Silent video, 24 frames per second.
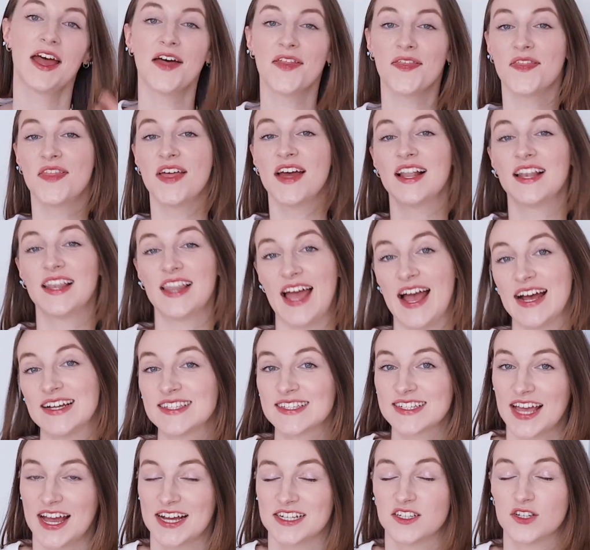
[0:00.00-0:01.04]
The
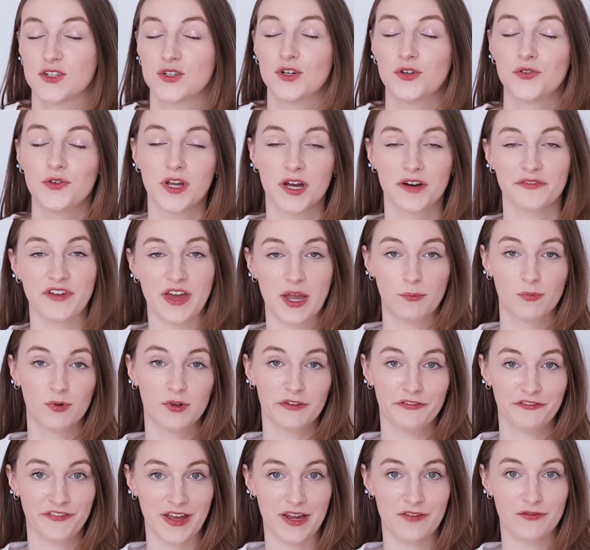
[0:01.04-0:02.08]
last category of April
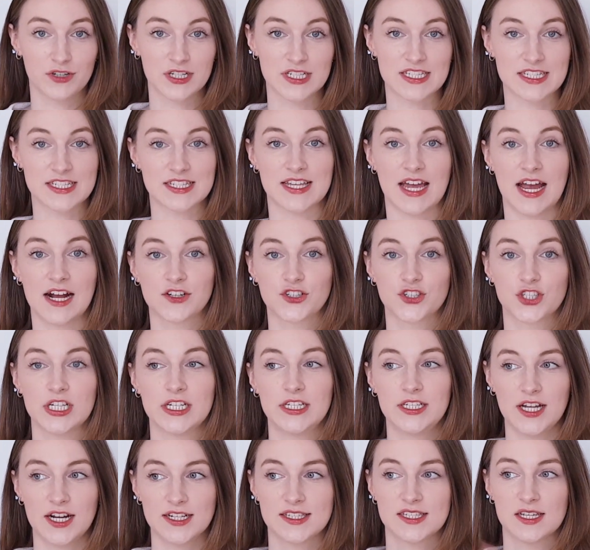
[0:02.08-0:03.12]
favorites is
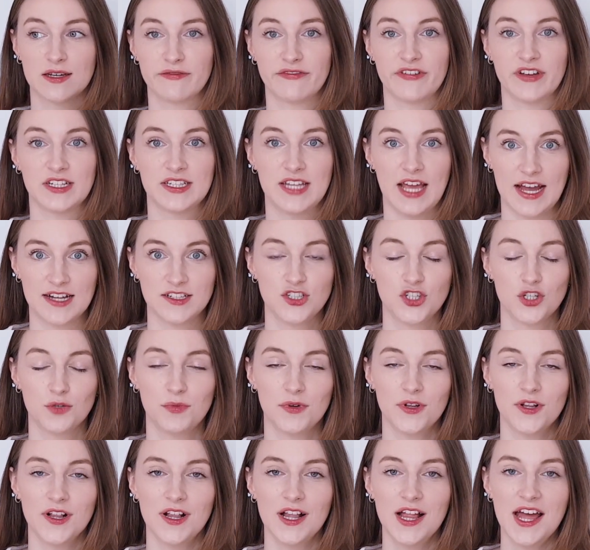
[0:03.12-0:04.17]
actually not something
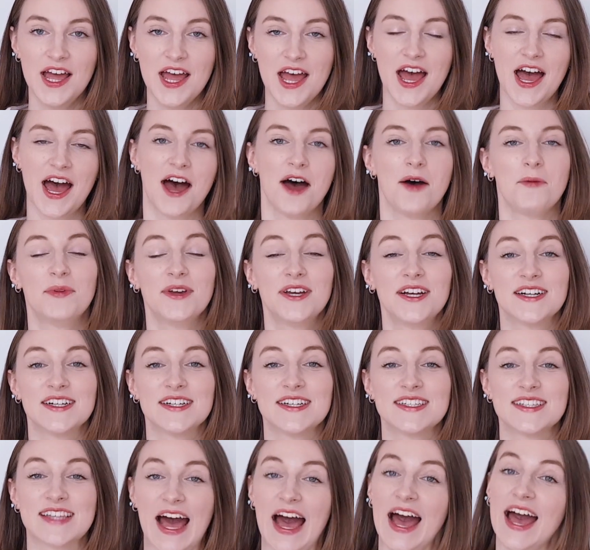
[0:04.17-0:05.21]
tangible,
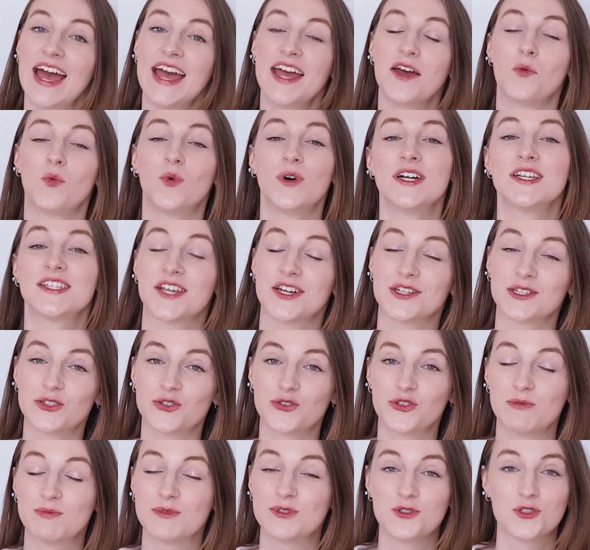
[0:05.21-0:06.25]
because I was on a
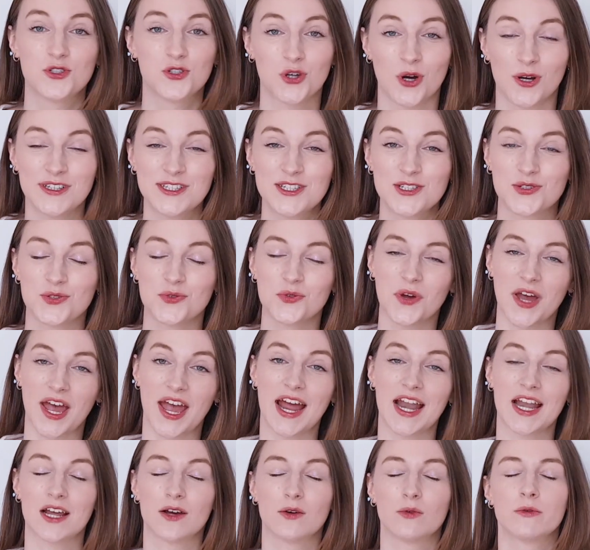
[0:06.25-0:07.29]
trip to Cheongju
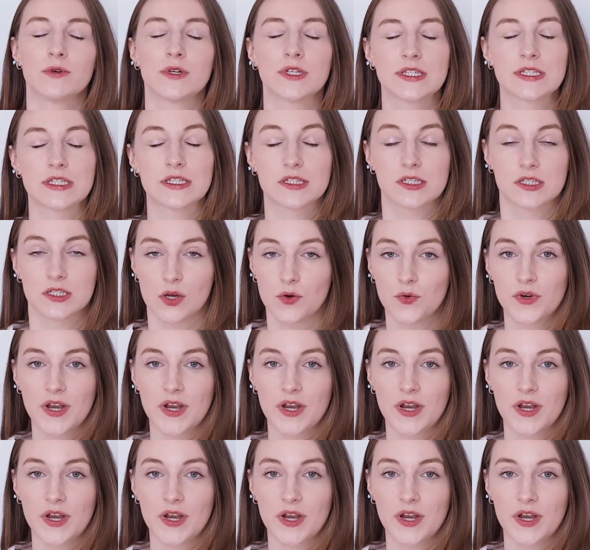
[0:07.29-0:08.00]
and it was so